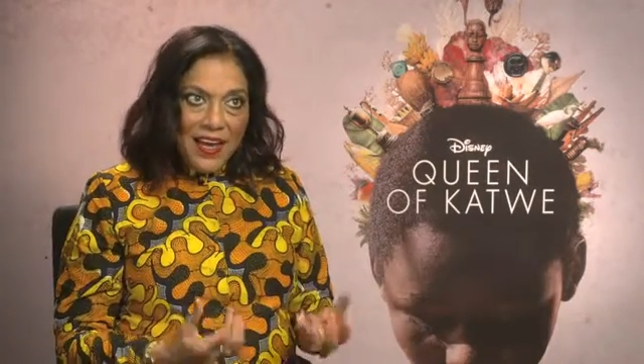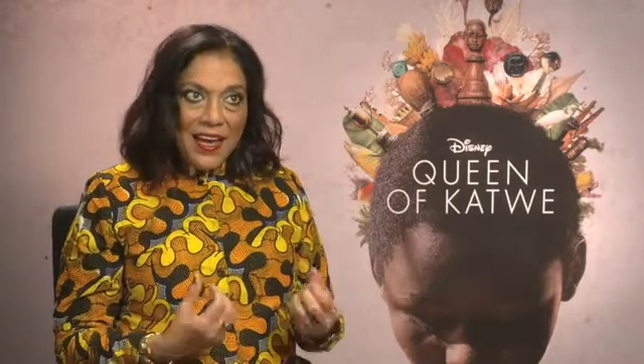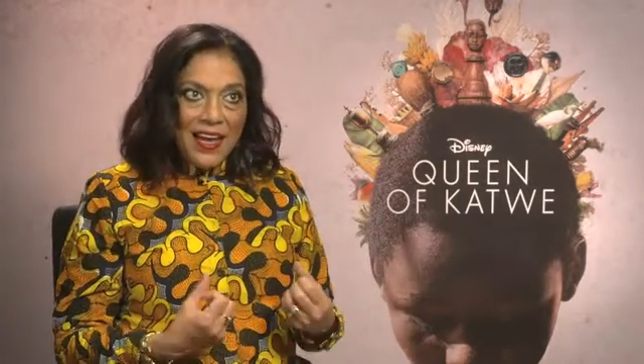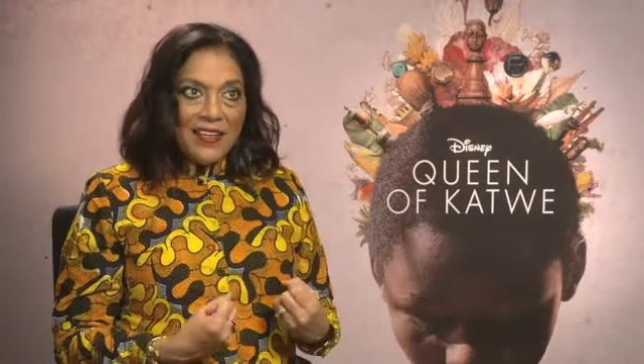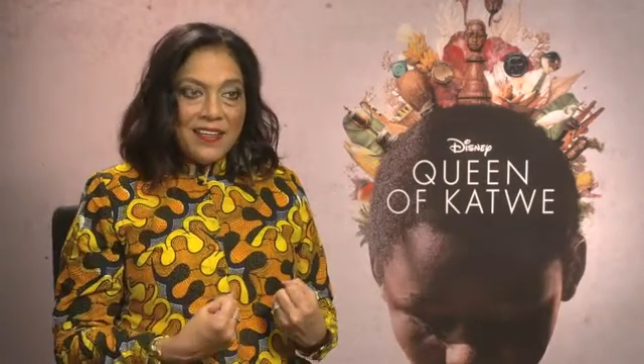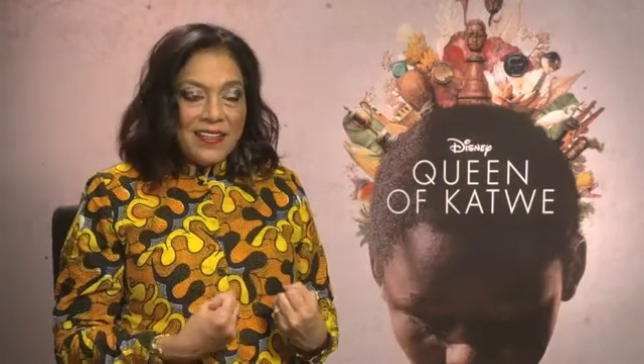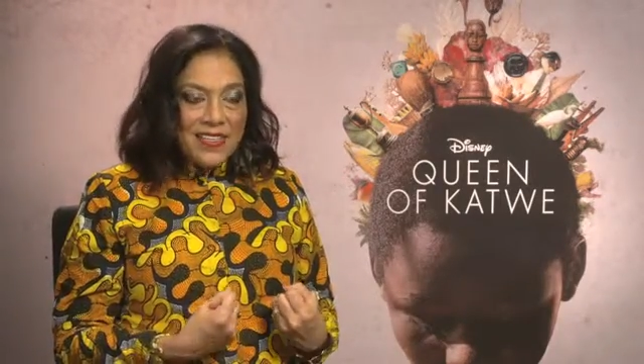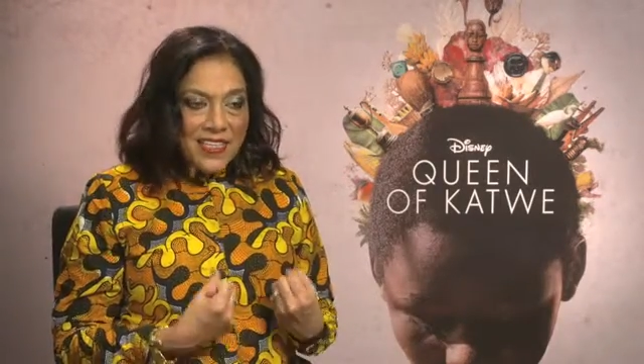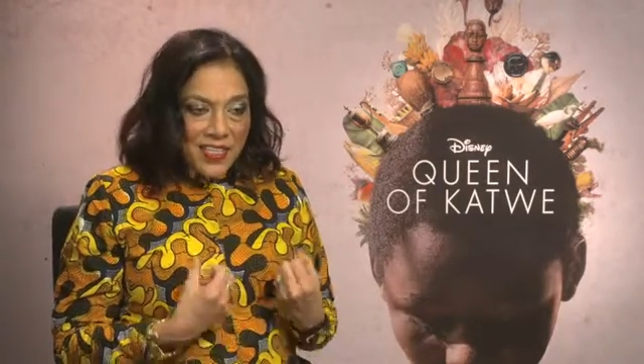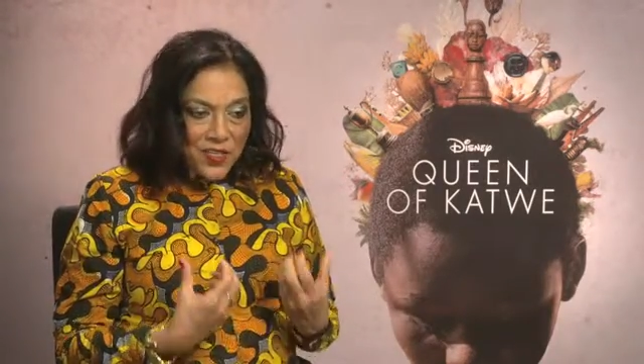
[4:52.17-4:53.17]
and
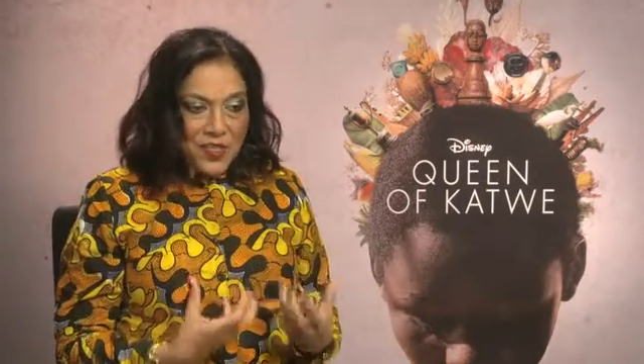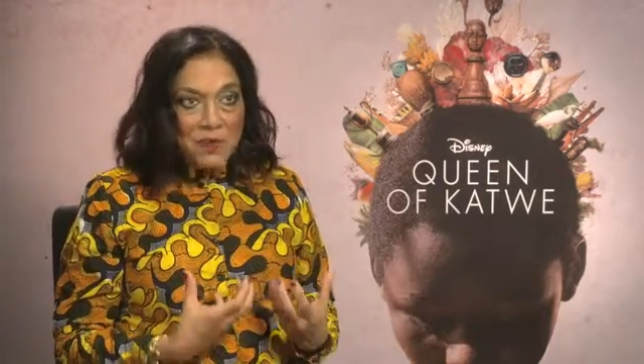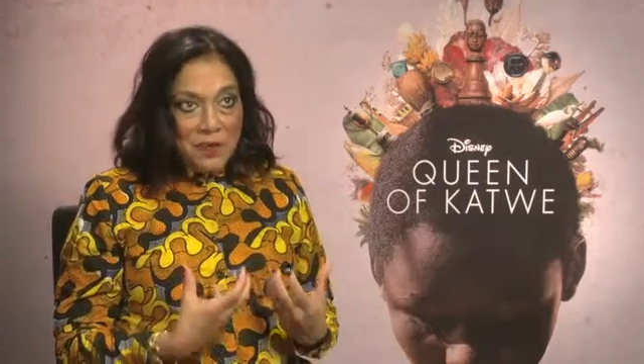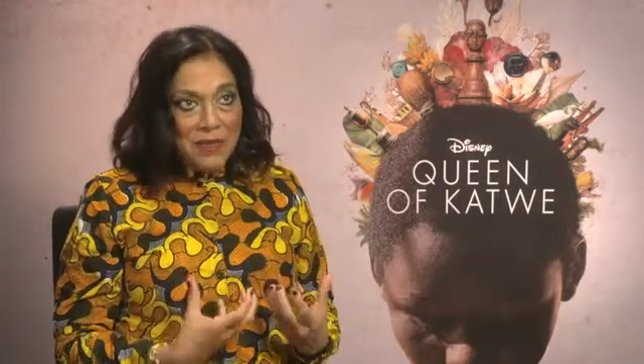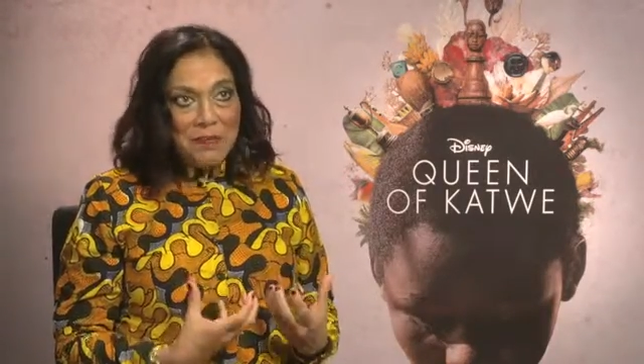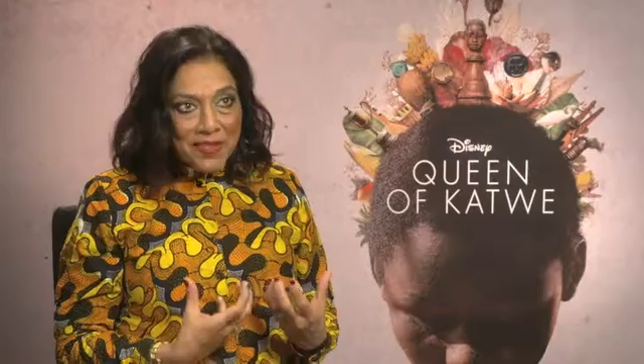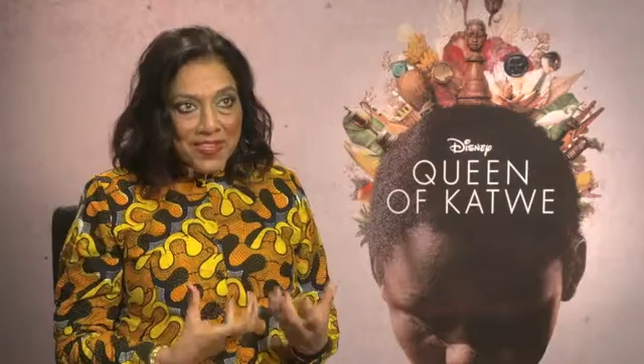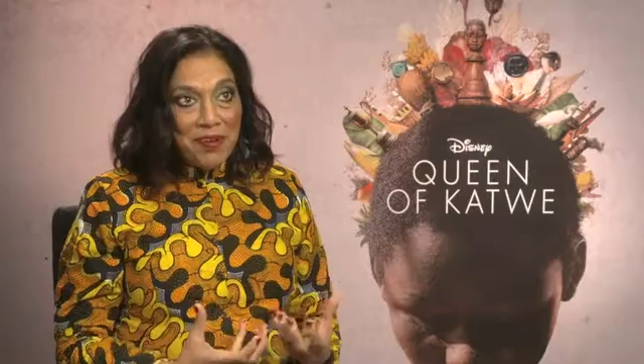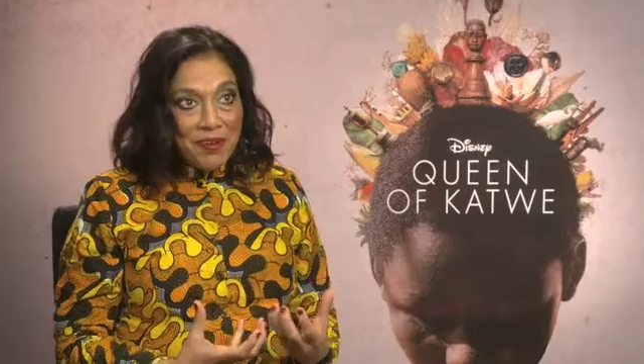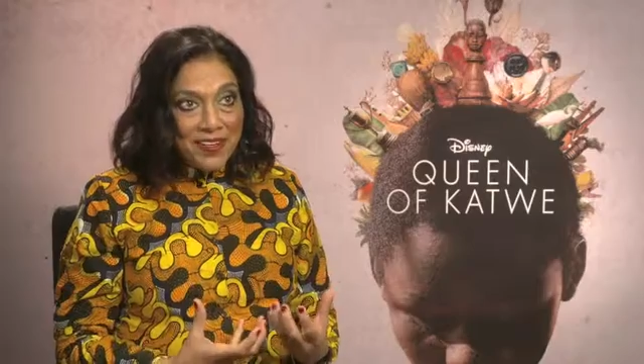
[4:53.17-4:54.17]
teaches me
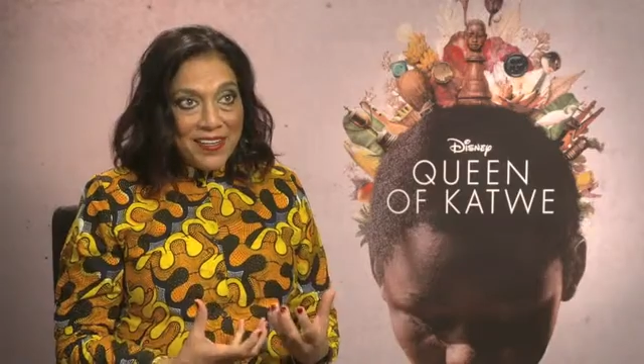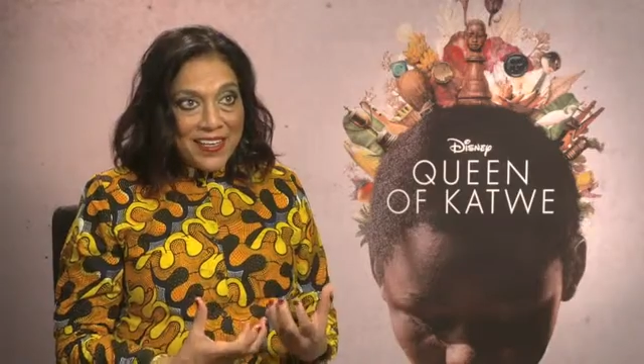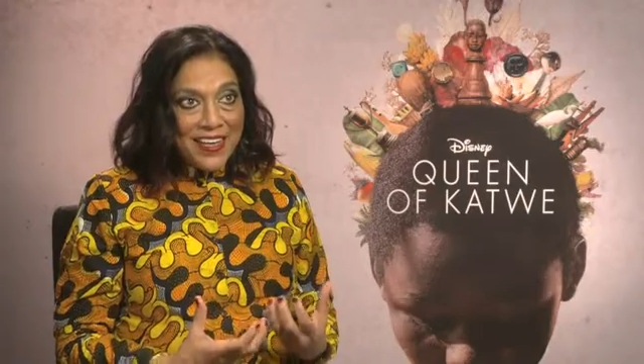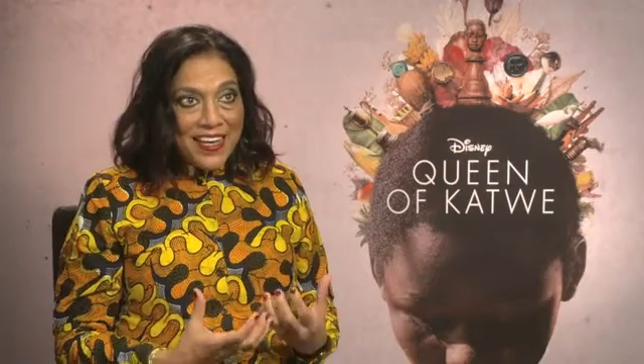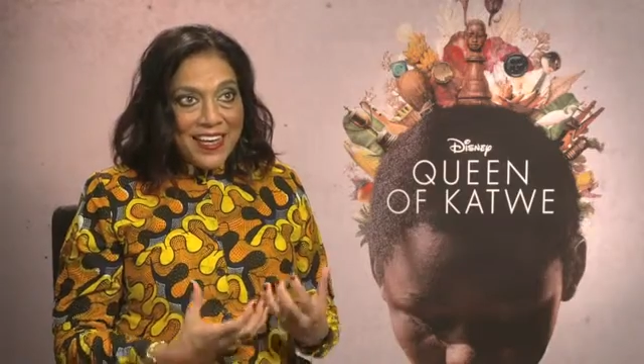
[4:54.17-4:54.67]
particularly